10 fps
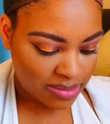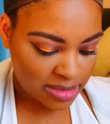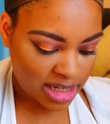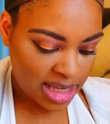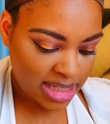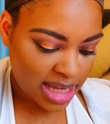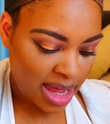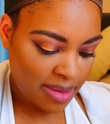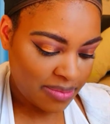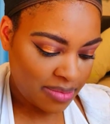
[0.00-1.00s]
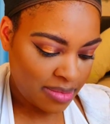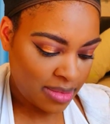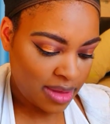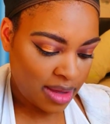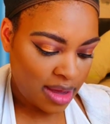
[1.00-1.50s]
She's got
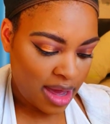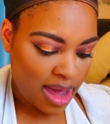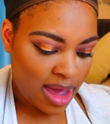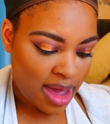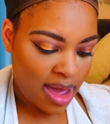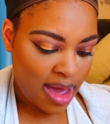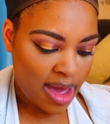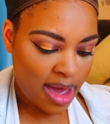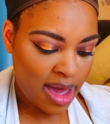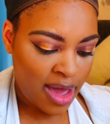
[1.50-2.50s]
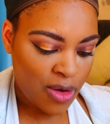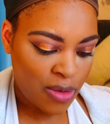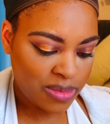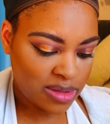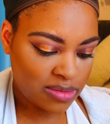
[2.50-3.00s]
high
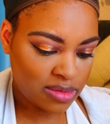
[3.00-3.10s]
hopes.